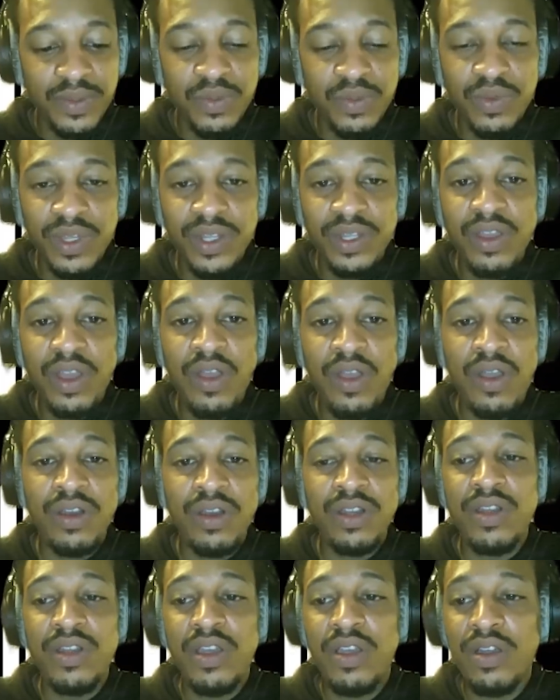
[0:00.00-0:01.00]
wouldn't
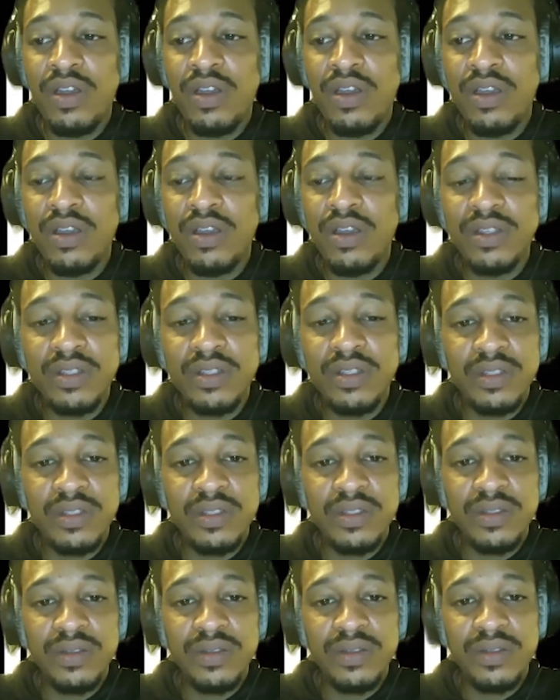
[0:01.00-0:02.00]
harden our heart
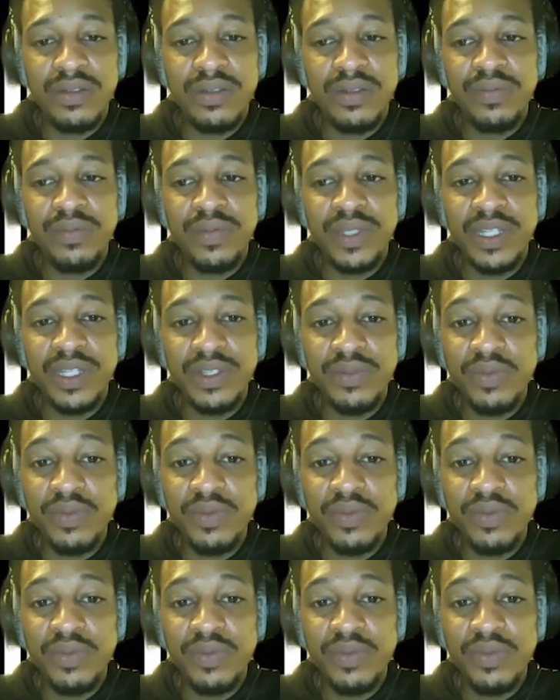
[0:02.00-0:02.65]
because